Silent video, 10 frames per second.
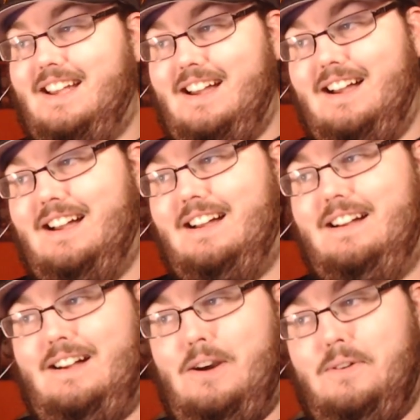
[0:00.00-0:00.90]

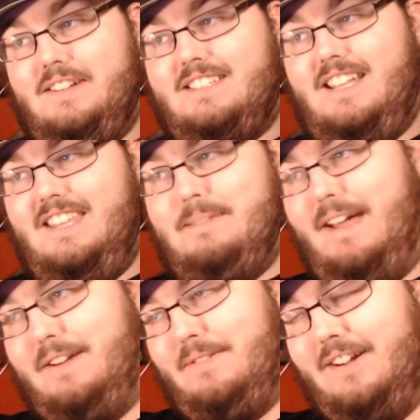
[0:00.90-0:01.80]
OST in the
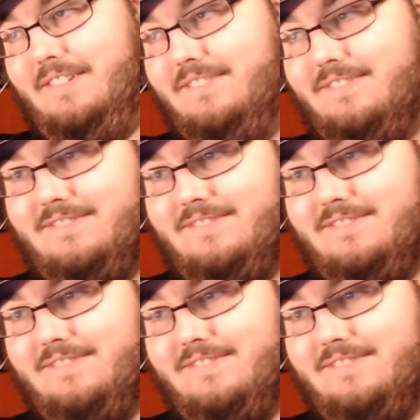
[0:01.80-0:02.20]
background.